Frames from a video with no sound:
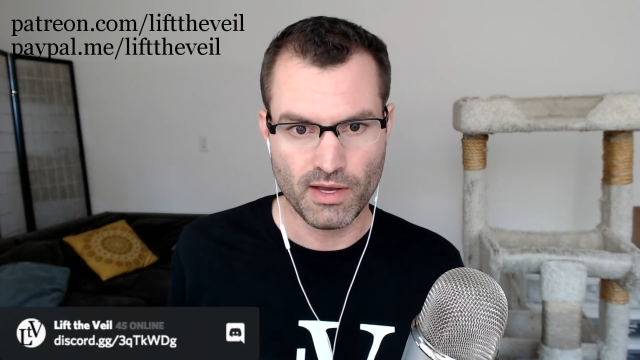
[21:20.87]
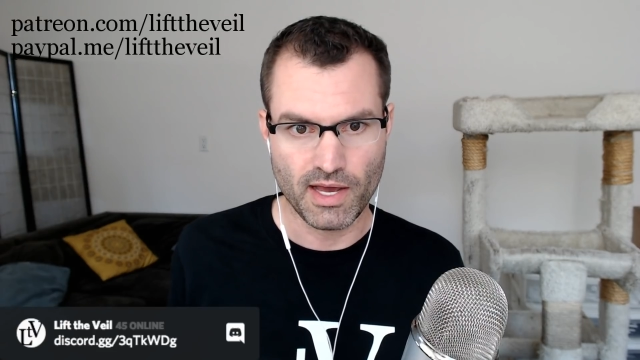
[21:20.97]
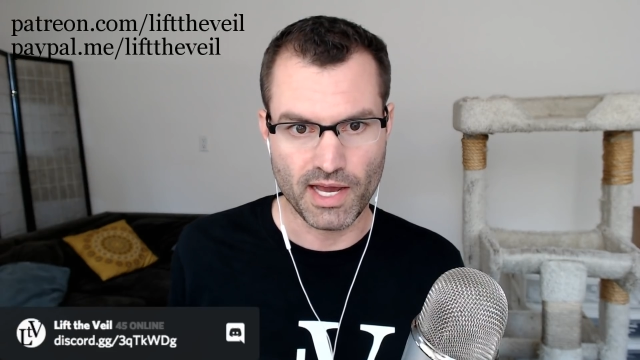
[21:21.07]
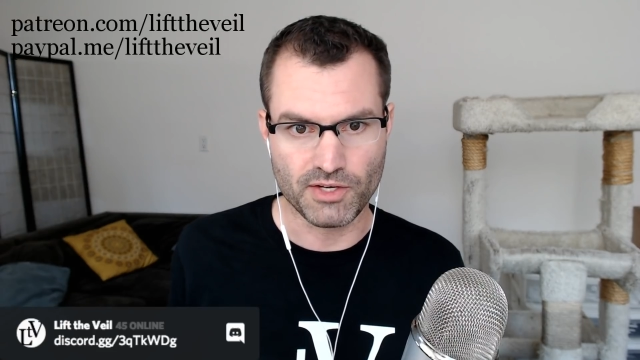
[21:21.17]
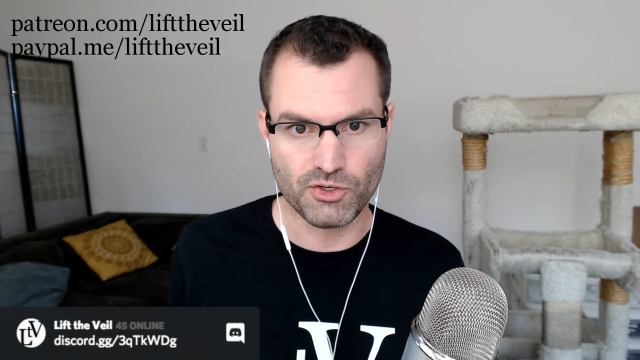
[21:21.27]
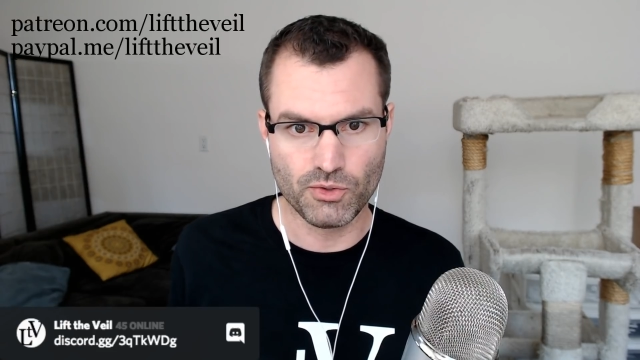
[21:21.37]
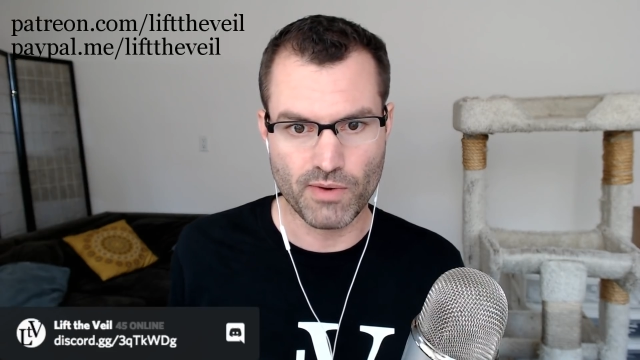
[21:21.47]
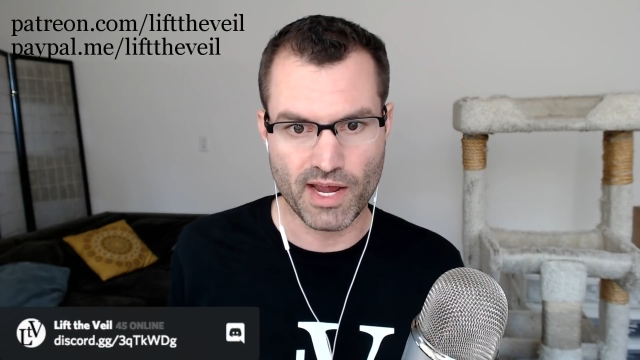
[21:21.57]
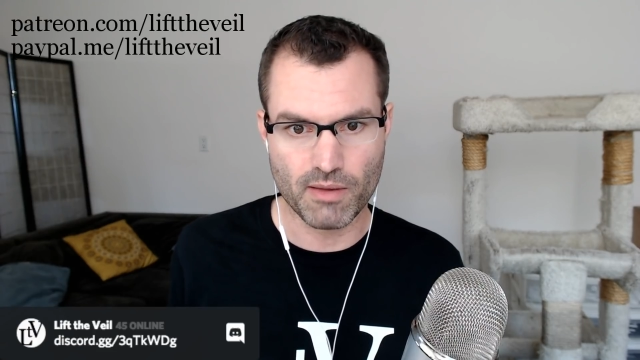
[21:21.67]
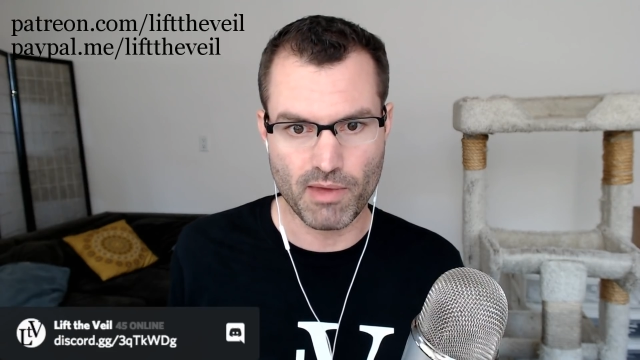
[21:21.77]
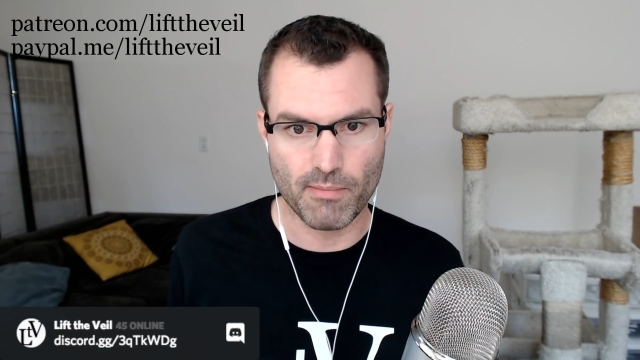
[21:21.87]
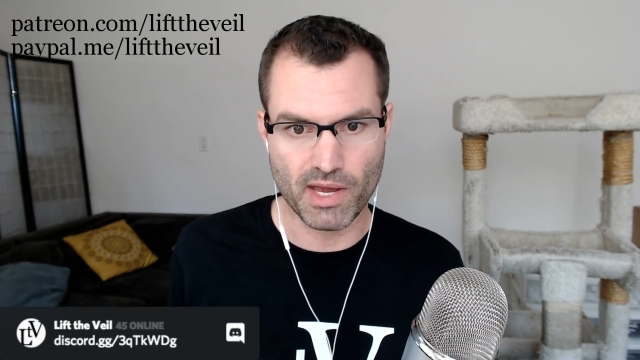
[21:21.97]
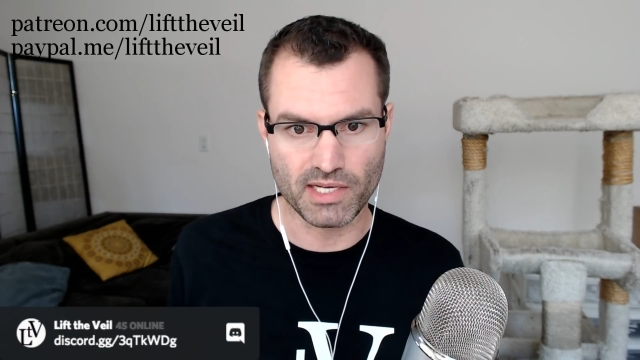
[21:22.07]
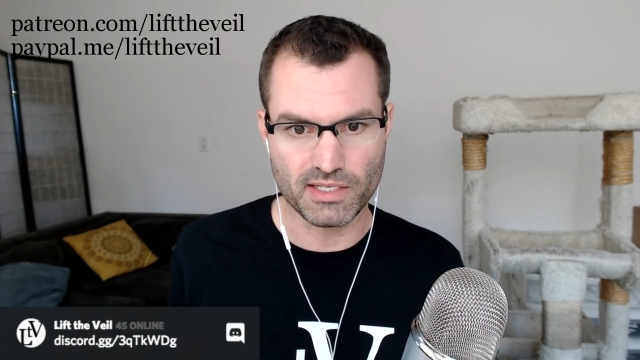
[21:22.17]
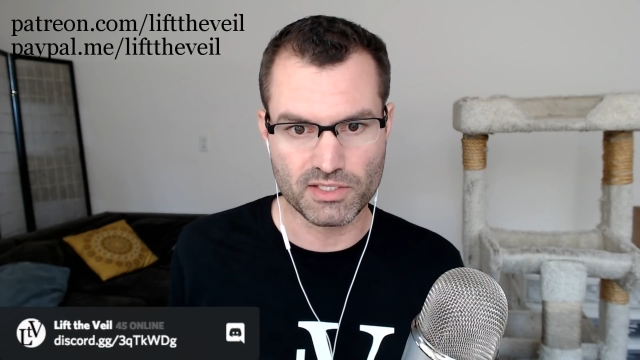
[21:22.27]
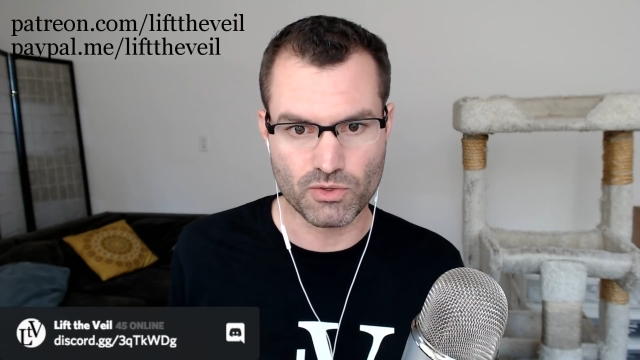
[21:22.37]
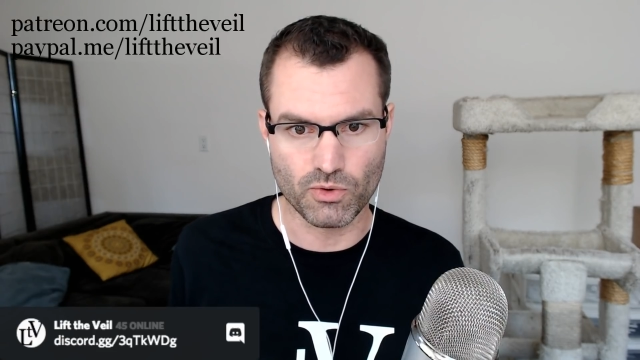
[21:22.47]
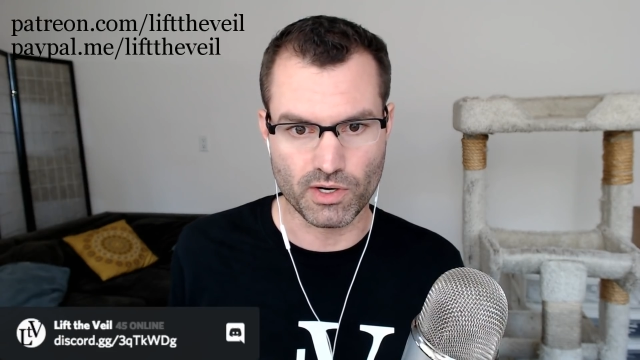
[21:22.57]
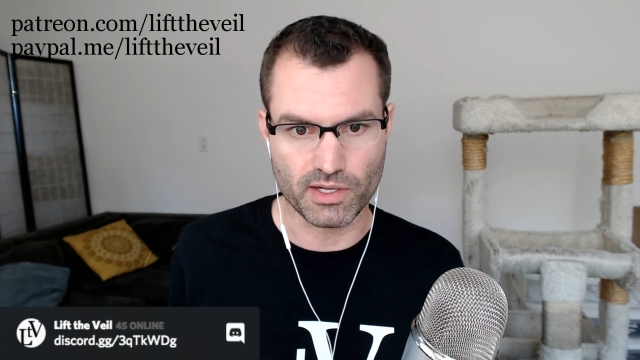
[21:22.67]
I do recommend my Discord.